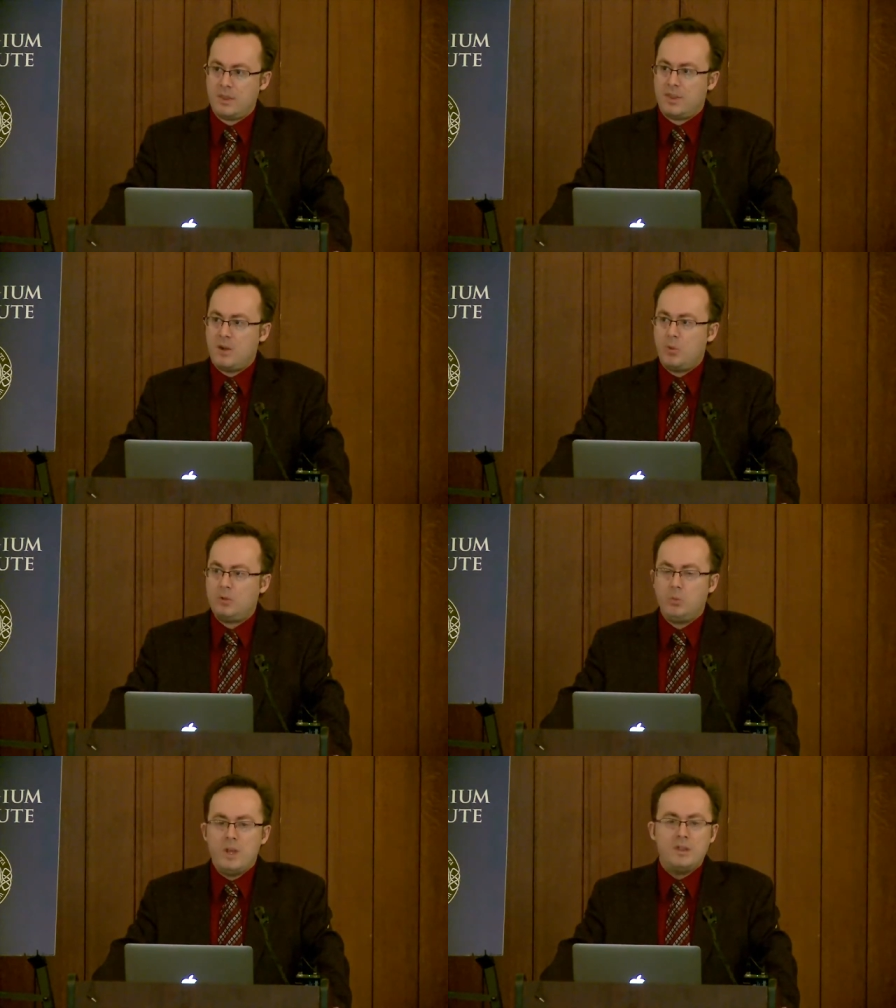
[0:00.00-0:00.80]
they
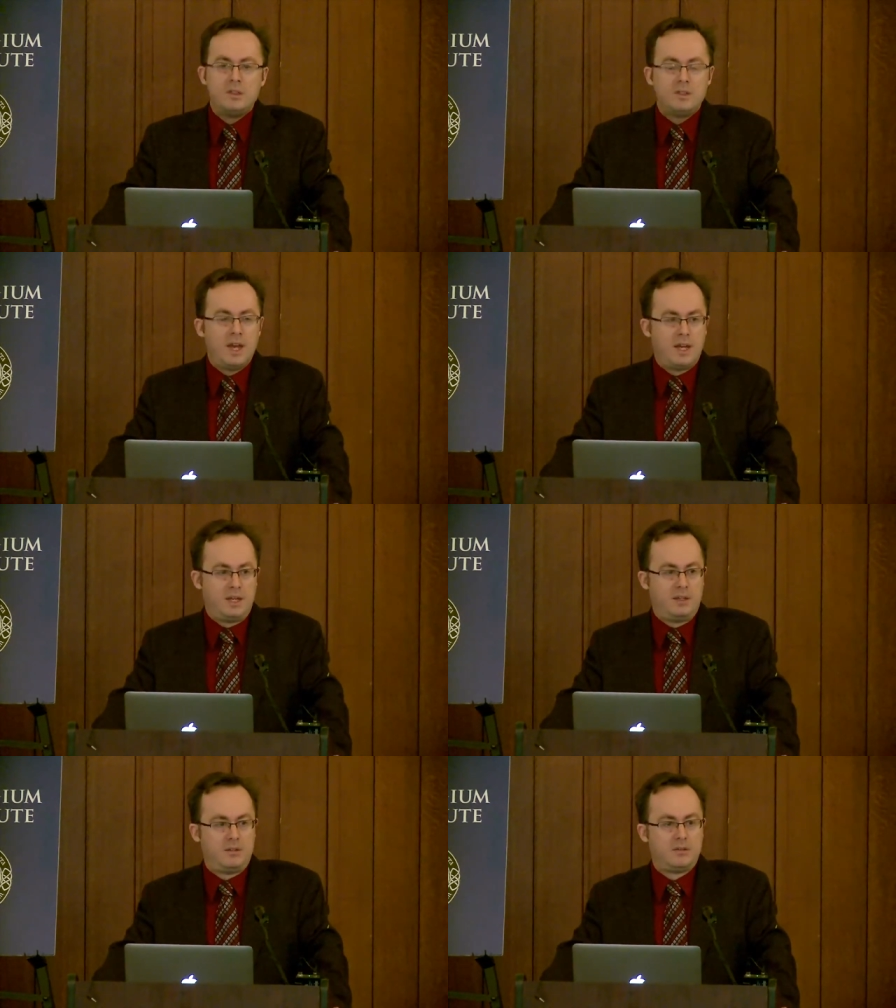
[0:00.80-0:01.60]
would win the
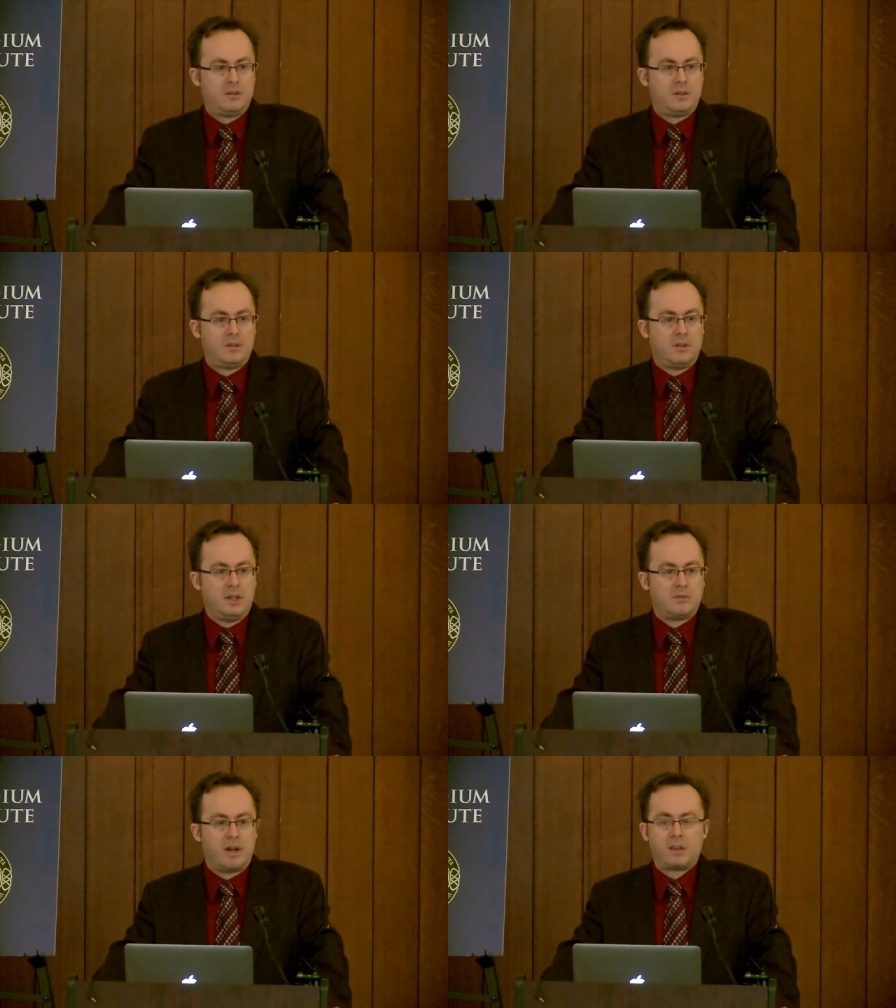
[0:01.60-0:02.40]
day
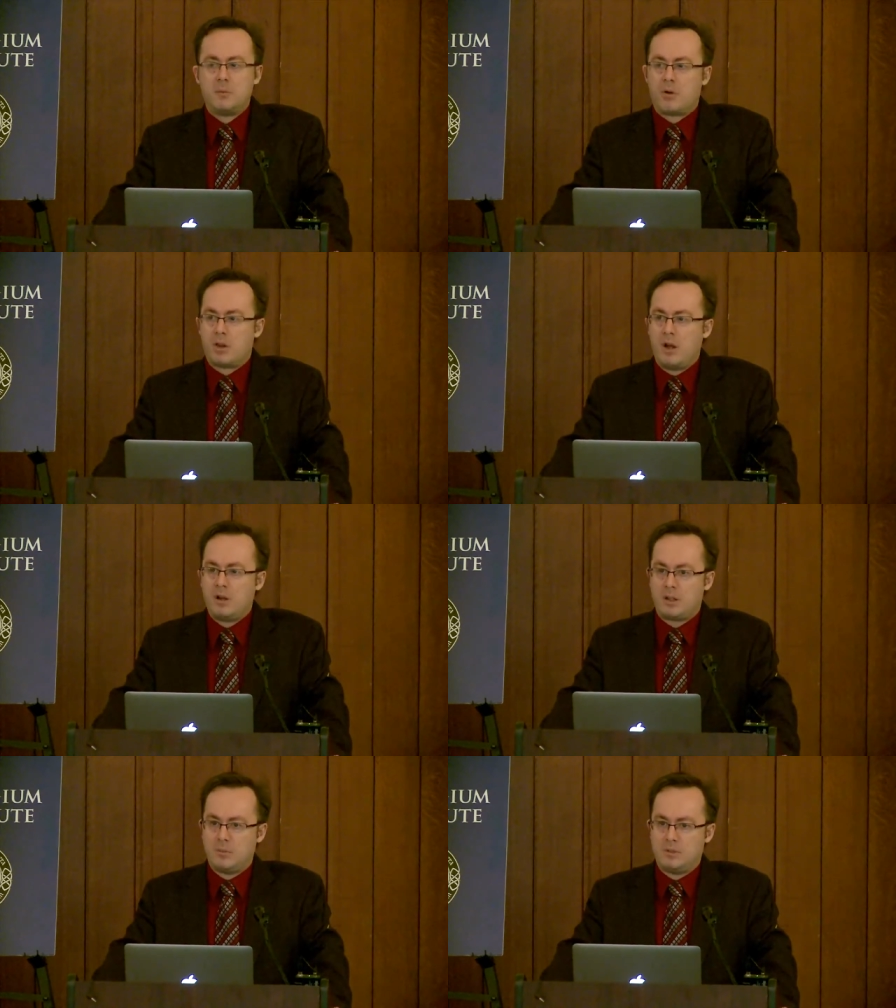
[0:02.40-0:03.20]
in a regular moral
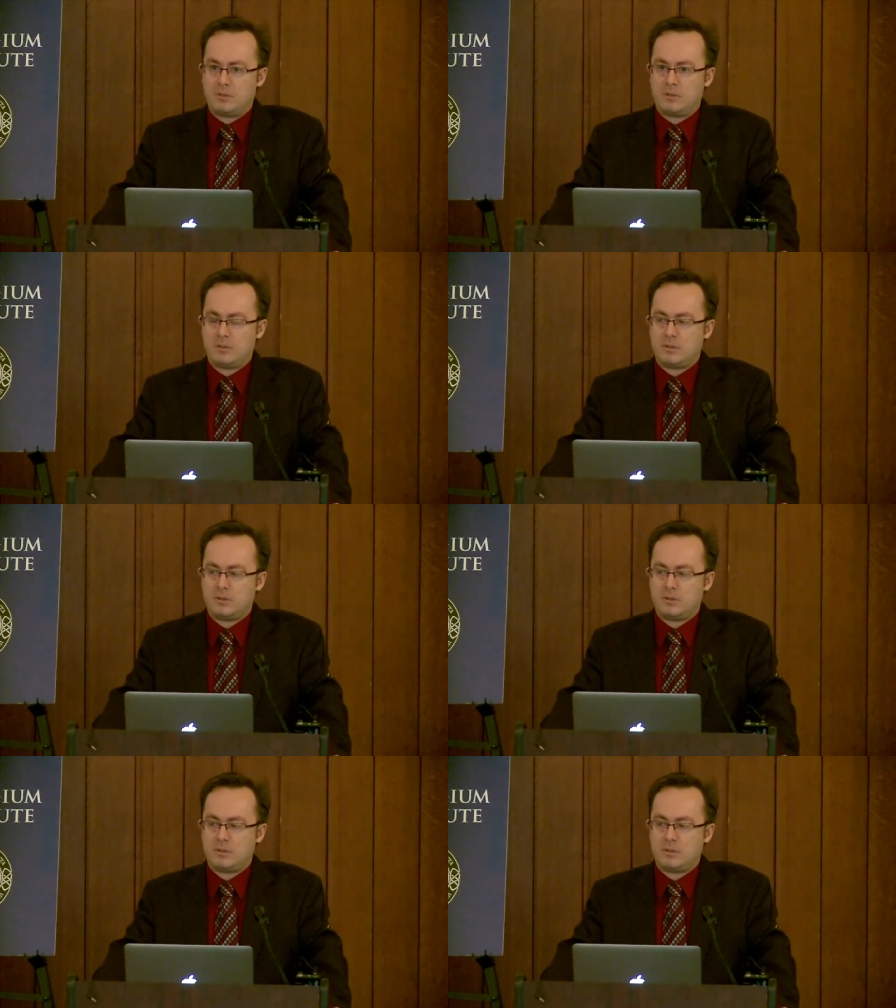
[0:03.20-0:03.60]
argument.